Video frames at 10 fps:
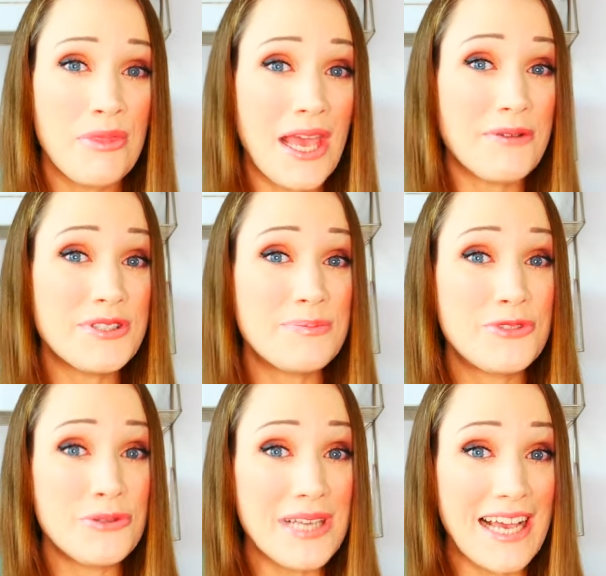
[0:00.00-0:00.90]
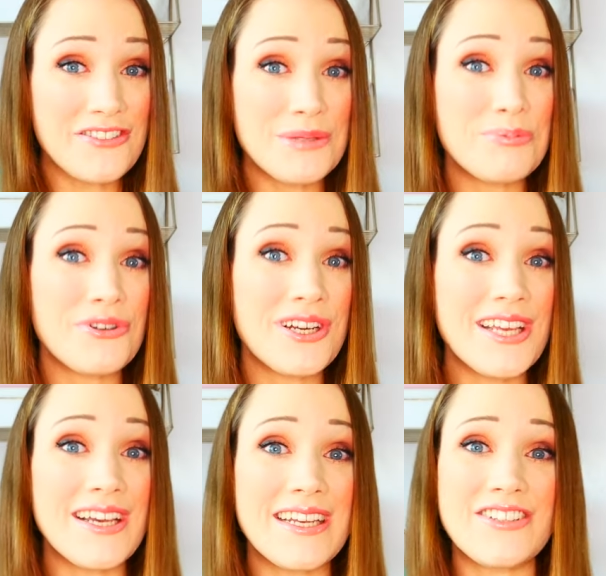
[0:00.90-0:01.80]
I was doing actually
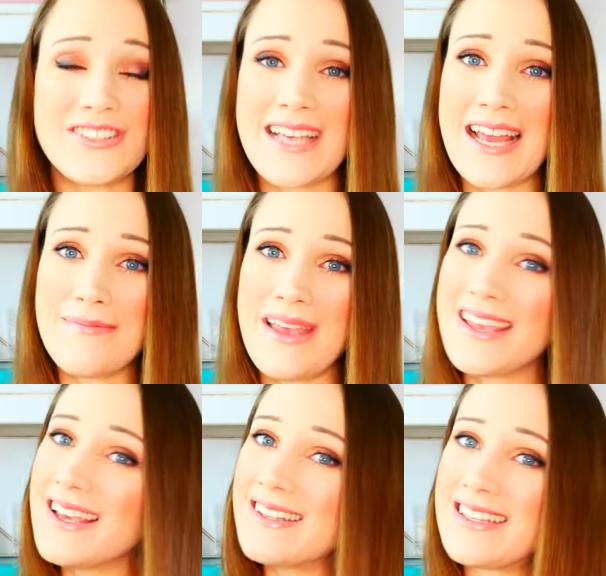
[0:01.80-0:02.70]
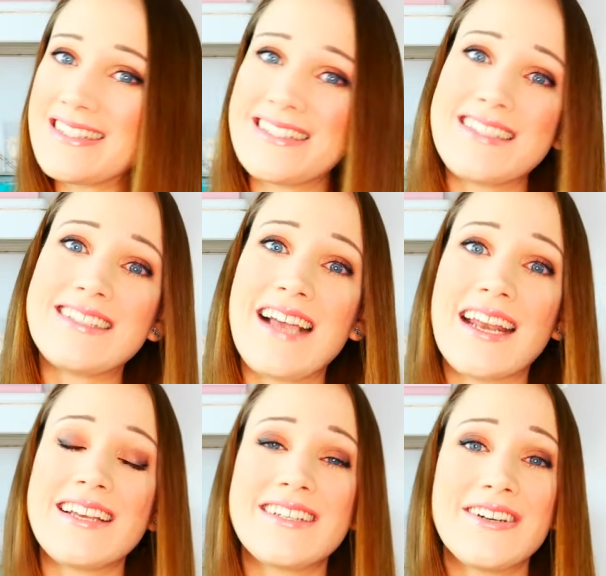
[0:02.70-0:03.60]
pretty good at just kind of making a list and
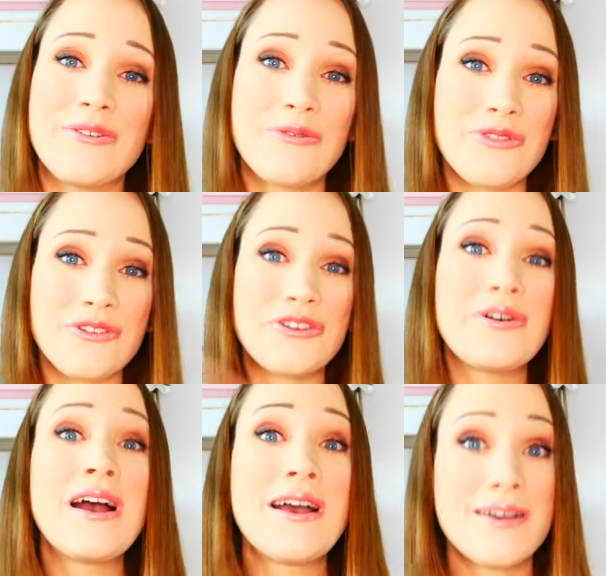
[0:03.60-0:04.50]
deciding to go through